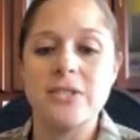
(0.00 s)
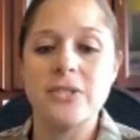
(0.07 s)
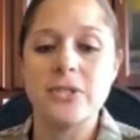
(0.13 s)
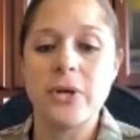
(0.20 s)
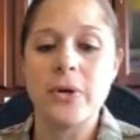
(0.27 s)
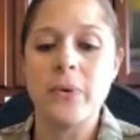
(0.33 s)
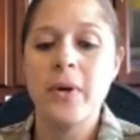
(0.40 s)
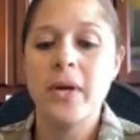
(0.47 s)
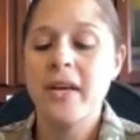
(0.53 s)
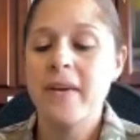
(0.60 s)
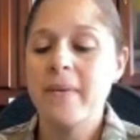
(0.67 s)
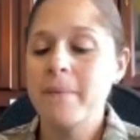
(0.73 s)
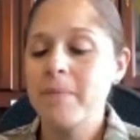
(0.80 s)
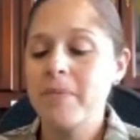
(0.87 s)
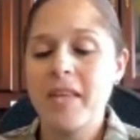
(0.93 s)
So
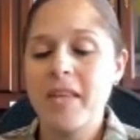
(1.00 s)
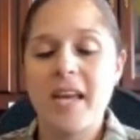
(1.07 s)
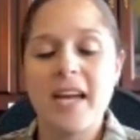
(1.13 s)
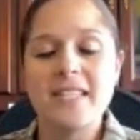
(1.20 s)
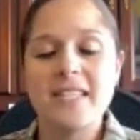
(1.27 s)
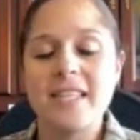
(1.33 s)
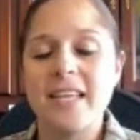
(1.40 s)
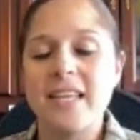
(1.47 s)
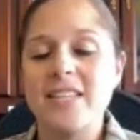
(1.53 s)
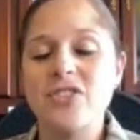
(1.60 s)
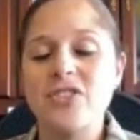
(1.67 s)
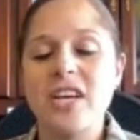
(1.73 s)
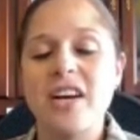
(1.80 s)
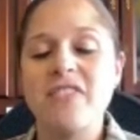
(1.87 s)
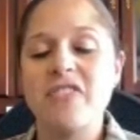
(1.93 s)
I say
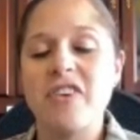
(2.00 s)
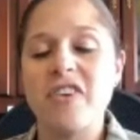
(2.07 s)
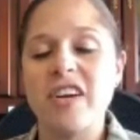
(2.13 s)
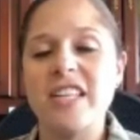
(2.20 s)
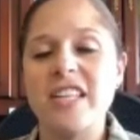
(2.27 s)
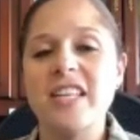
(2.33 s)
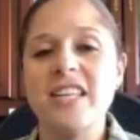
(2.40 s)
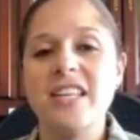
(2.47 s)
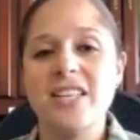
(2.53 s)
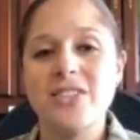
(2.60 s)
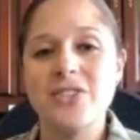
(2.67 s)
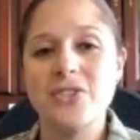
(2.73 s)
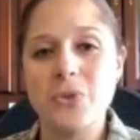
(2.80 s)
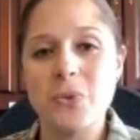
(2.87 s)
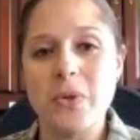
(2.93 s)
just have fun,
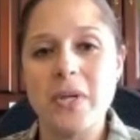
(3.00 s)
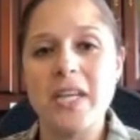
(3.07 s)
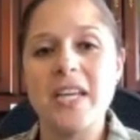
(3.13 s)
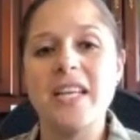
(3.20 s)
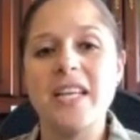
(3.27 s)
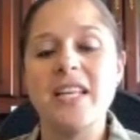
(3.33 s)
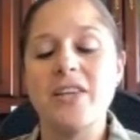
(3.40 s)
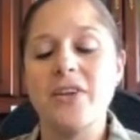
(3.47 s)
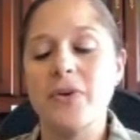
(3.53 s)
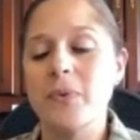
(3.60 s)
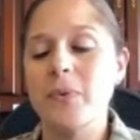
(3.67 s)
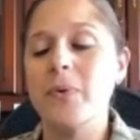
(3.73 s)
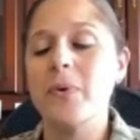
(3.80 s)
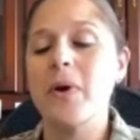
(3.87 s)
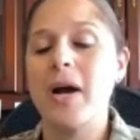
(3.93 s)
enjoy it. You
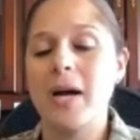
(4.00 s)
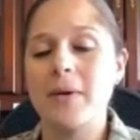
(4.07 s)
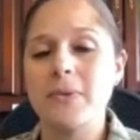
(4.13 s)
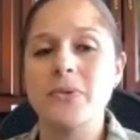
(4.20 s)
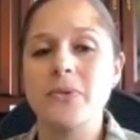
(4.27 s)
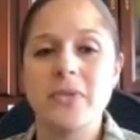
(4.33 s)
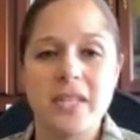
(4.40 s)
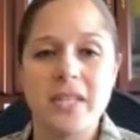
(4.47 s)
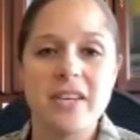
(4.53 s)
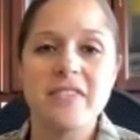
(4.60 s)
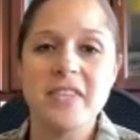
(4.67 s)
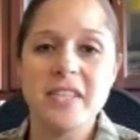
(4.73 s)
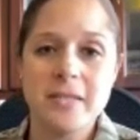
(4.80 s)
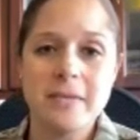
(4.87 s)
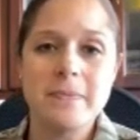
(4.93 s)
will absolutely love
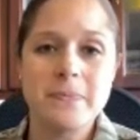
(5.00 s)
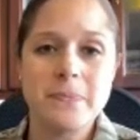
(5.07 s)
it.